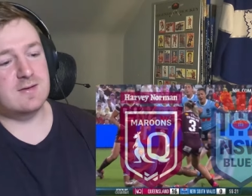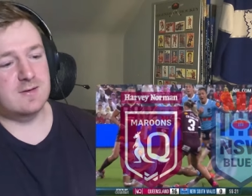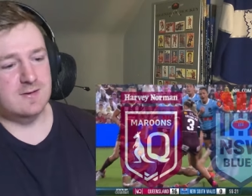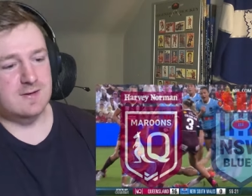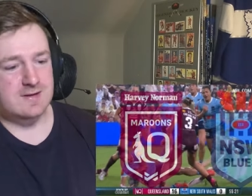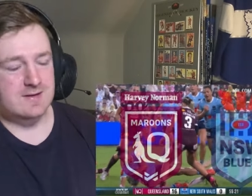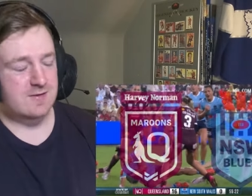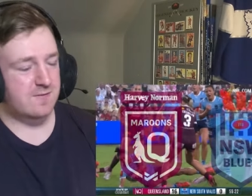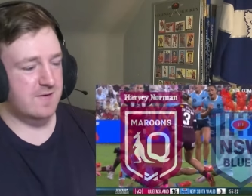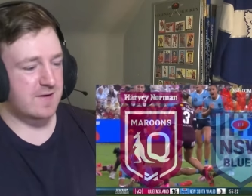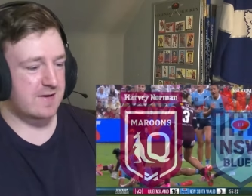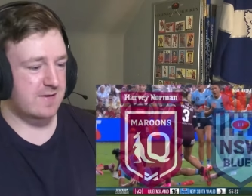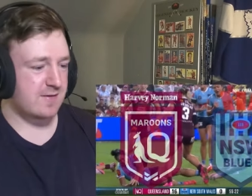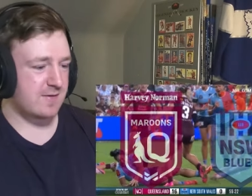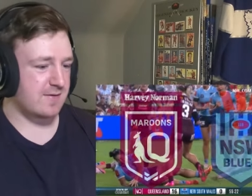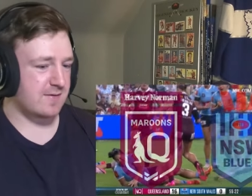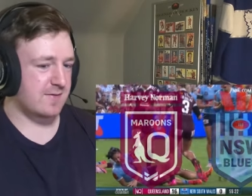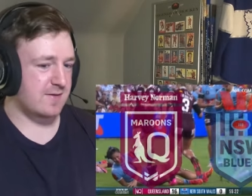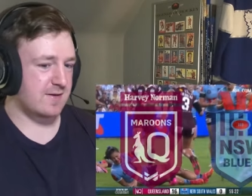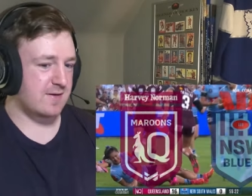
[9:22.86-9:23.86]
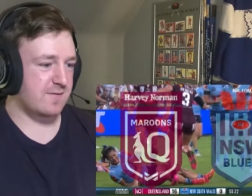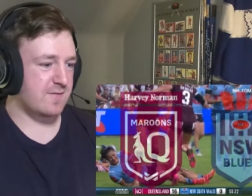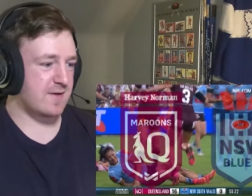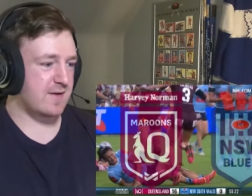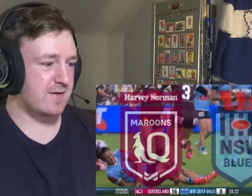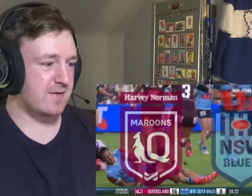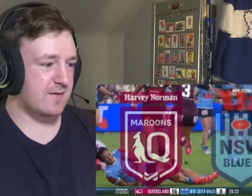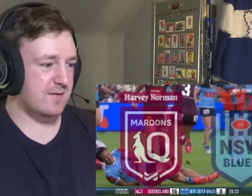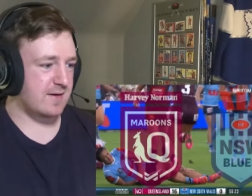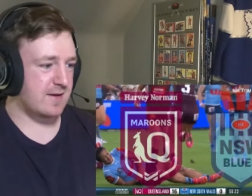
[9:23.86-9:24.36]
the defender. Yeah, the
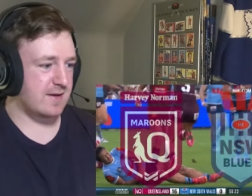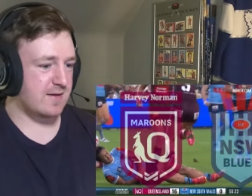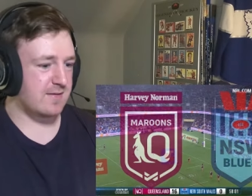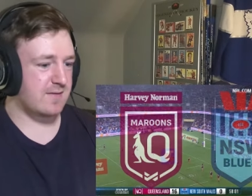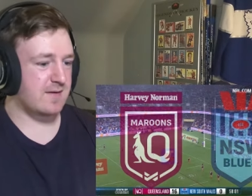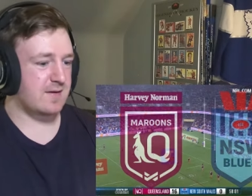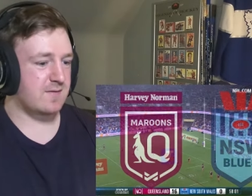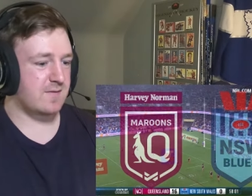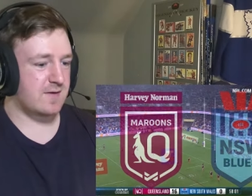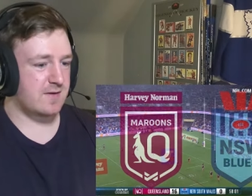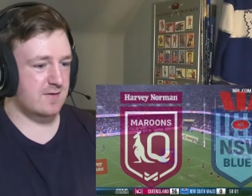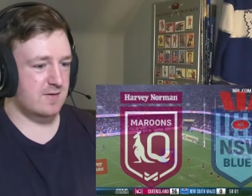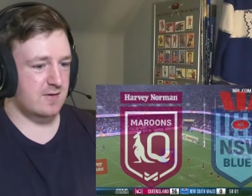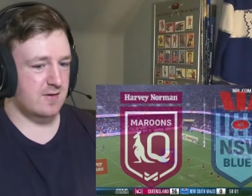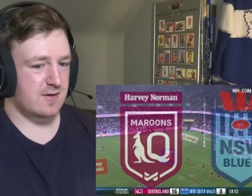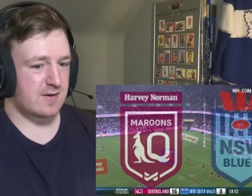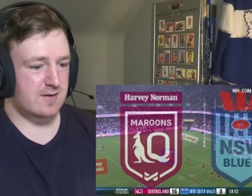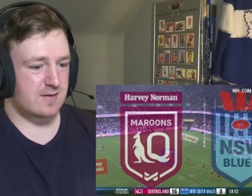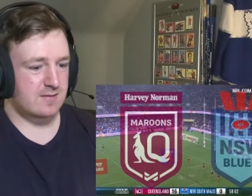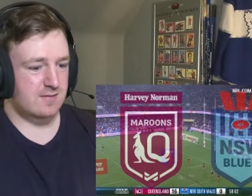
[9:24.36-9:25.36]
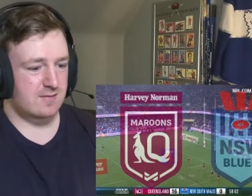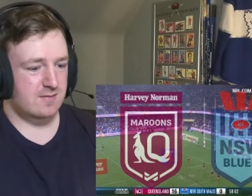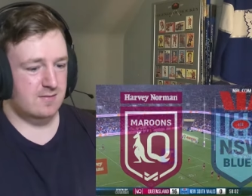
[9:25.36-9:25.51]
defender got it.